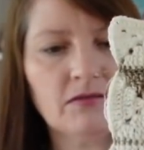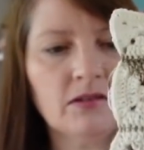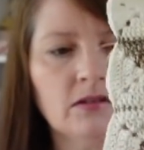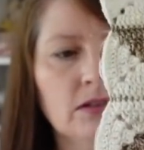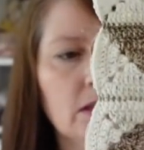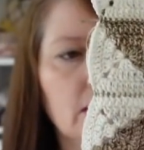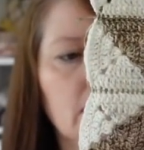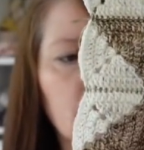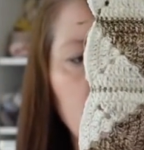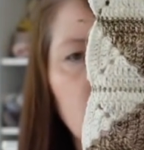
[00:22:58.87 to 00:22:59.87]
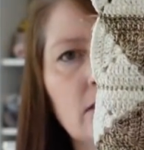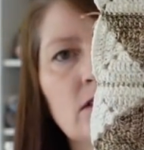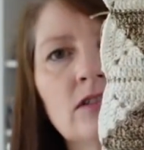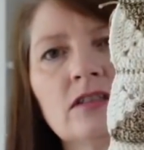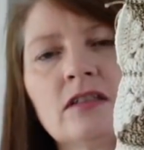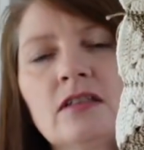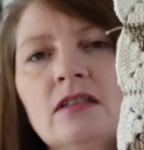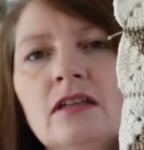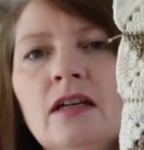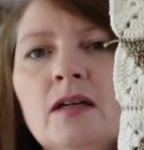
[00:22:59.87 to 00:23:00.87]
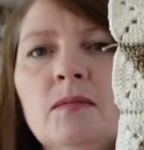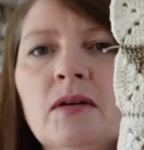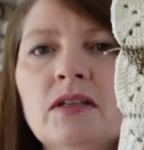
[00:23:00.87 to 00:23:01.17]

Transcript: for. This is just, I